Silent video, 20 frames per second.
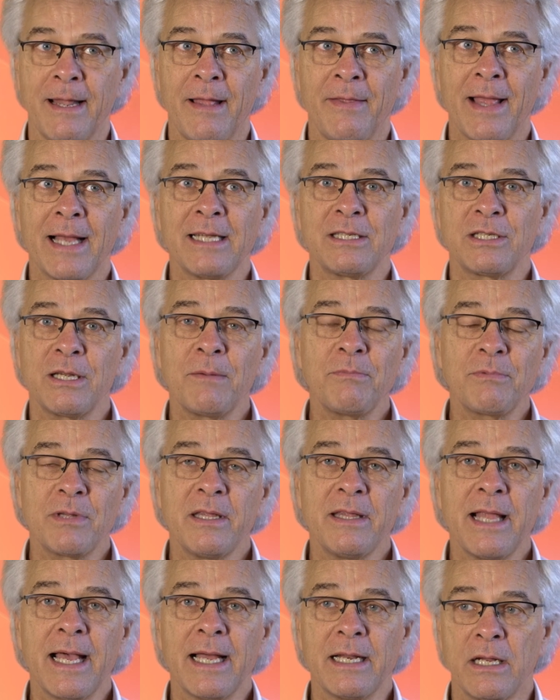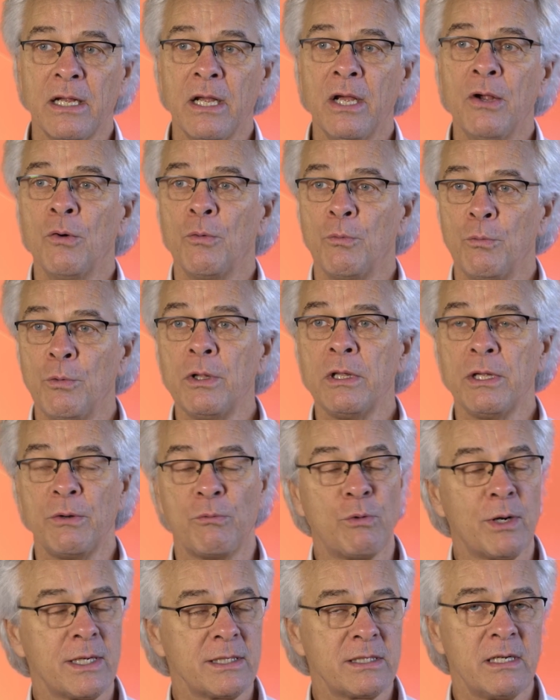And that's something that really
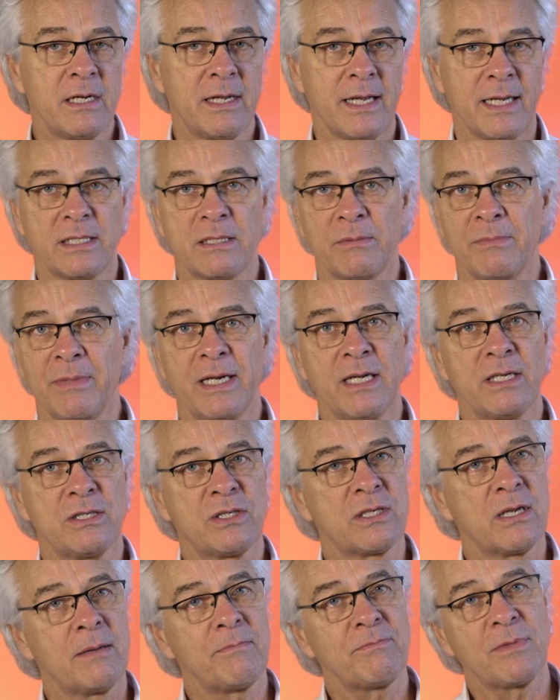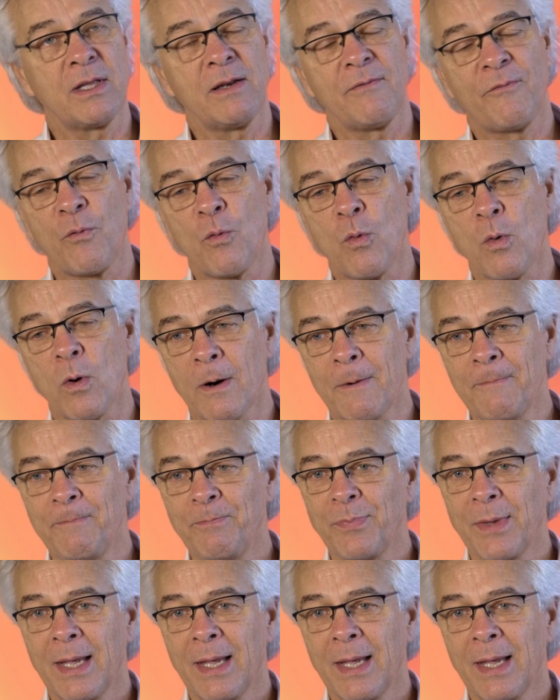resonates. I mean, it's something for